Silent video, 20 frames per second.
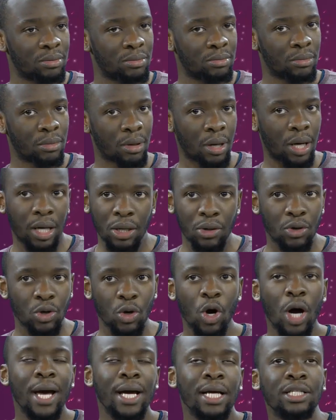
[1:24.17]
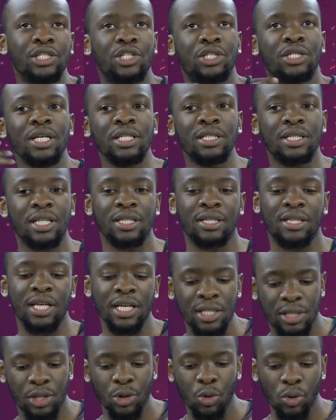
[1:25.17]
That, I don't know. Is
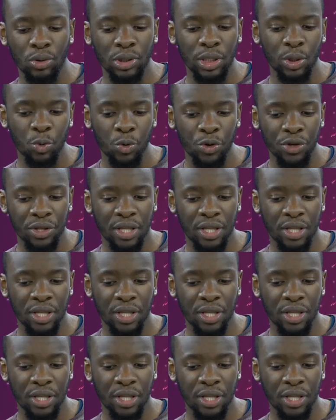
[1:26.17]
that's the only word